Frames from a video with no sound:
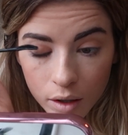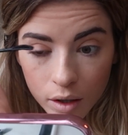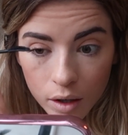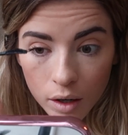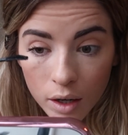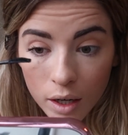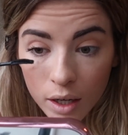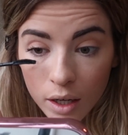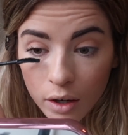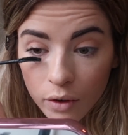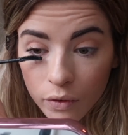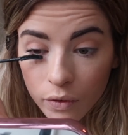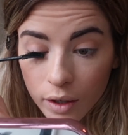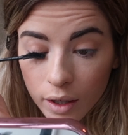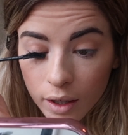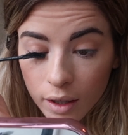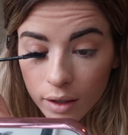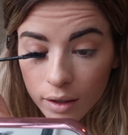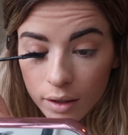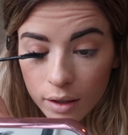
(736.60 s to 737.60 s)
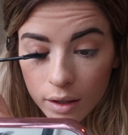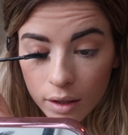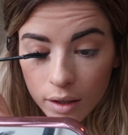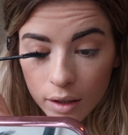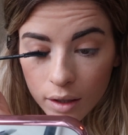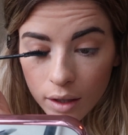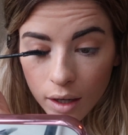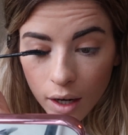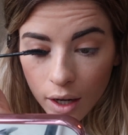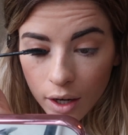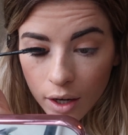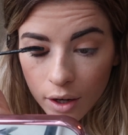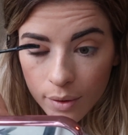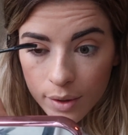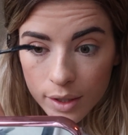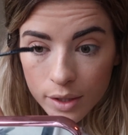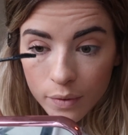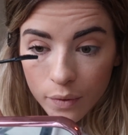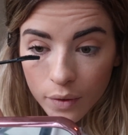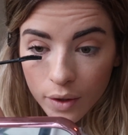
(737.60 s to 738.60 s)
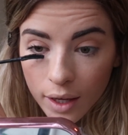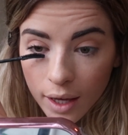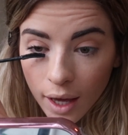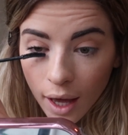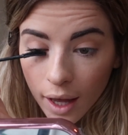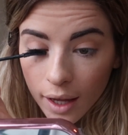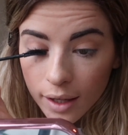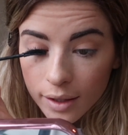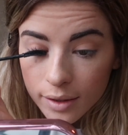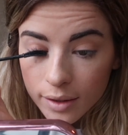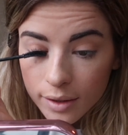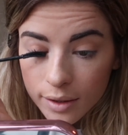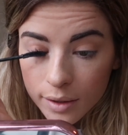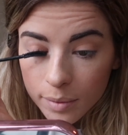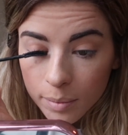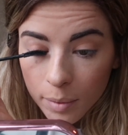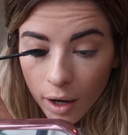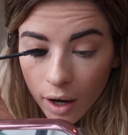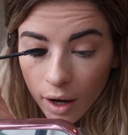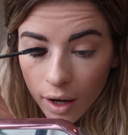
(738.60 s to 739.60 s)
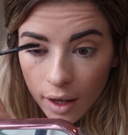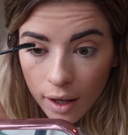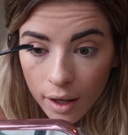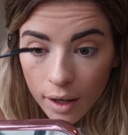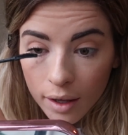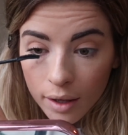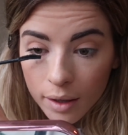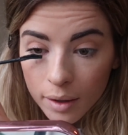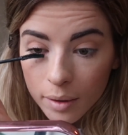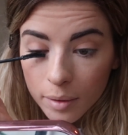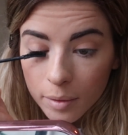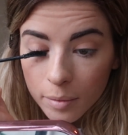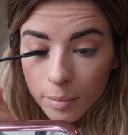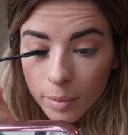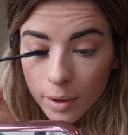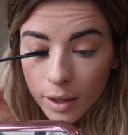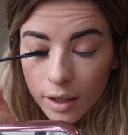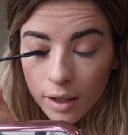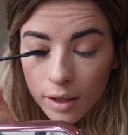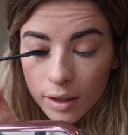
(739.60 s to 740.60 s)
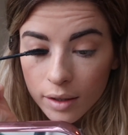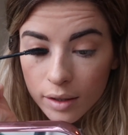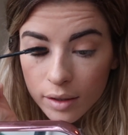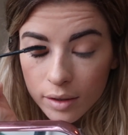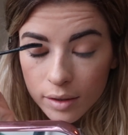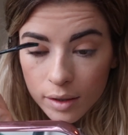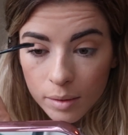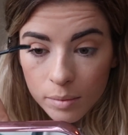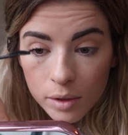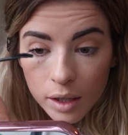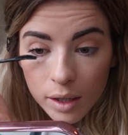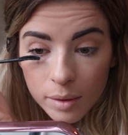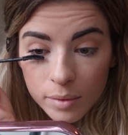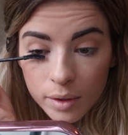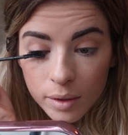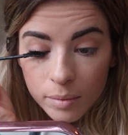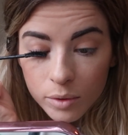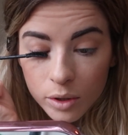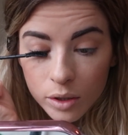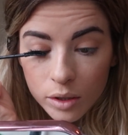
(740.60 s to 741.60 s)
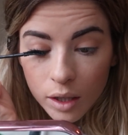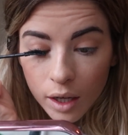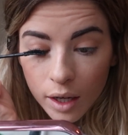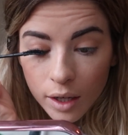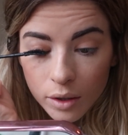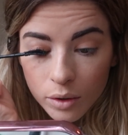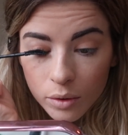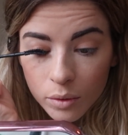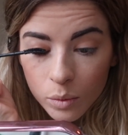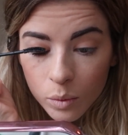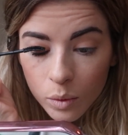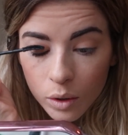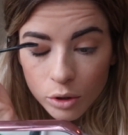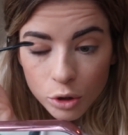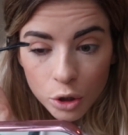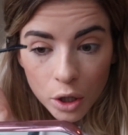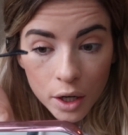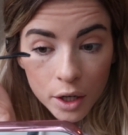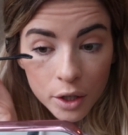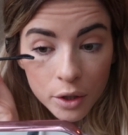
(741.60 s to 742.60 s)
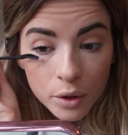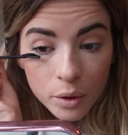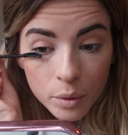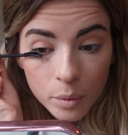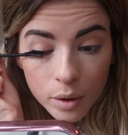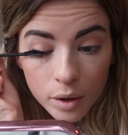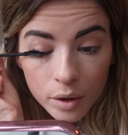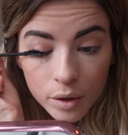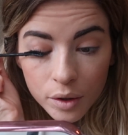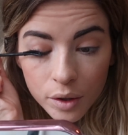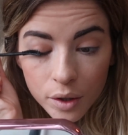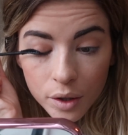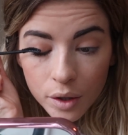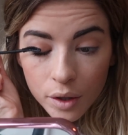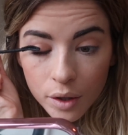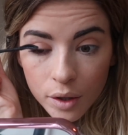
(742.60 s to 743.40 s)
I love it. And I always forget to buy it, but sometimes I'm just like, oh, I'll try a new one.